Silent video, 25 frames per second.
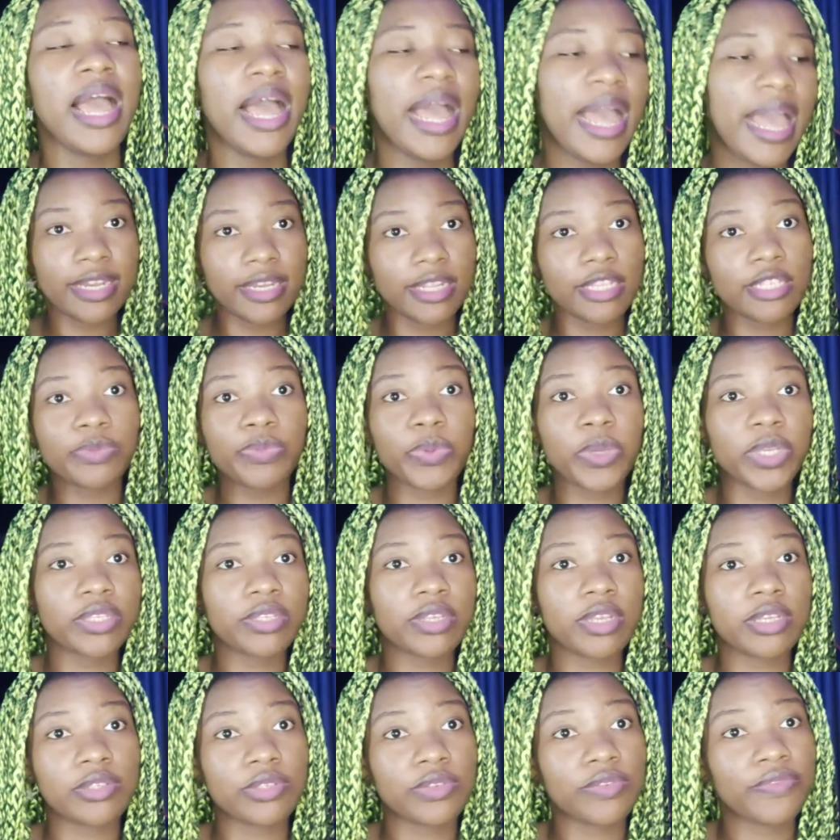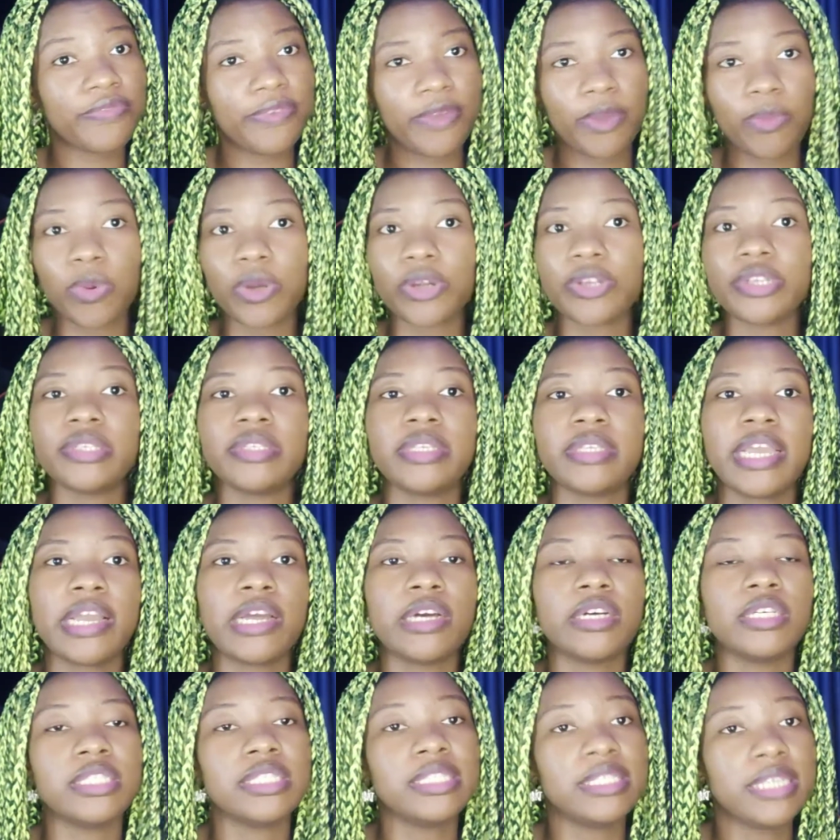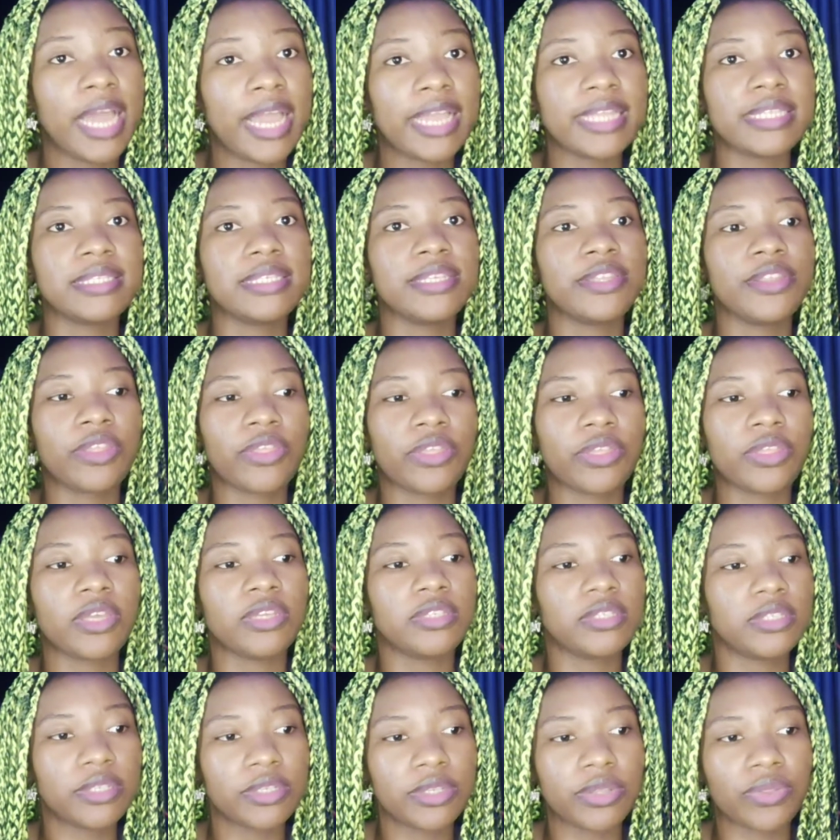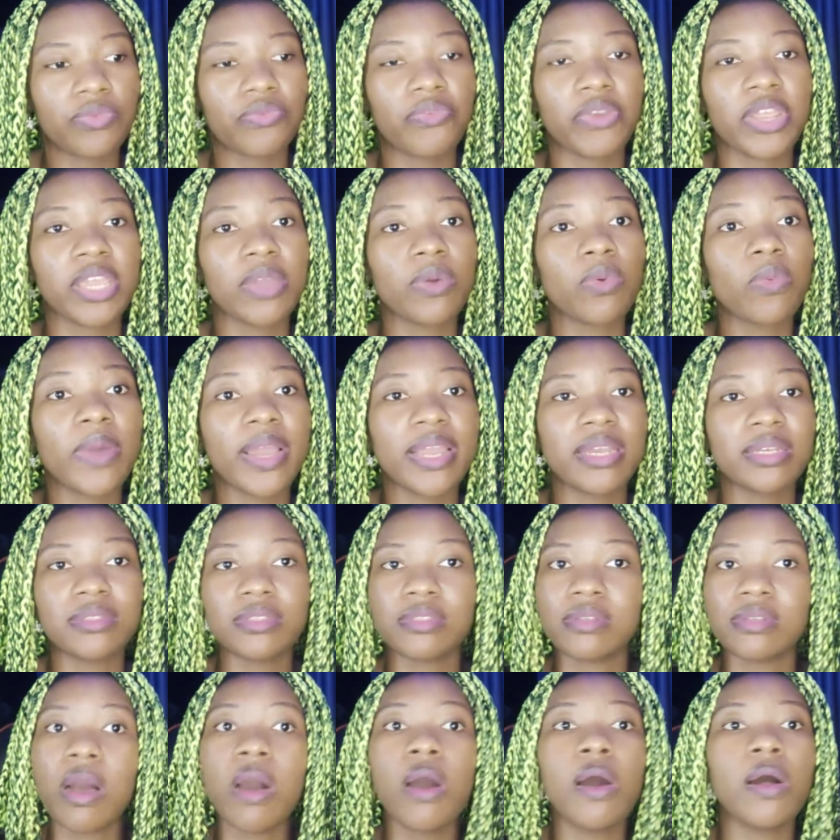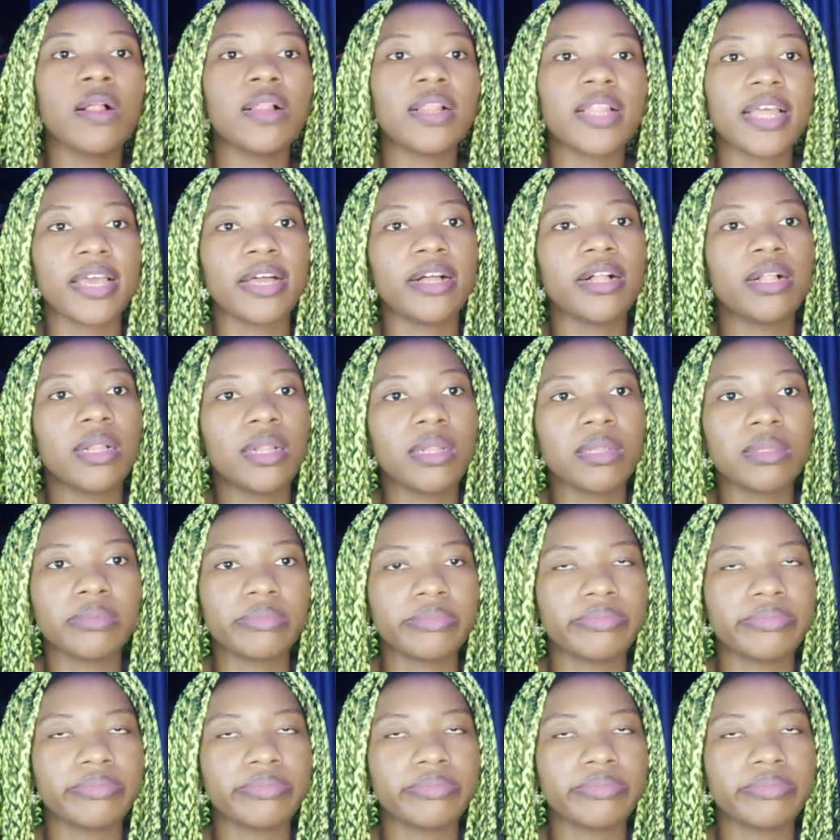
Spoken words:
And this brings us to February 2nd, 1933, when all hell